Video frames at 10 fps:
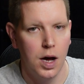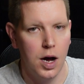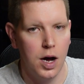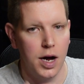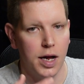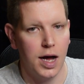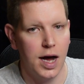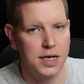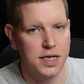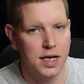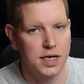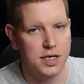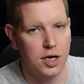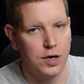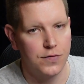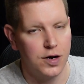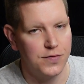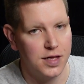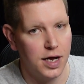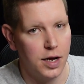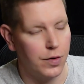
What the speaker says: Alright guys, now let's go over everything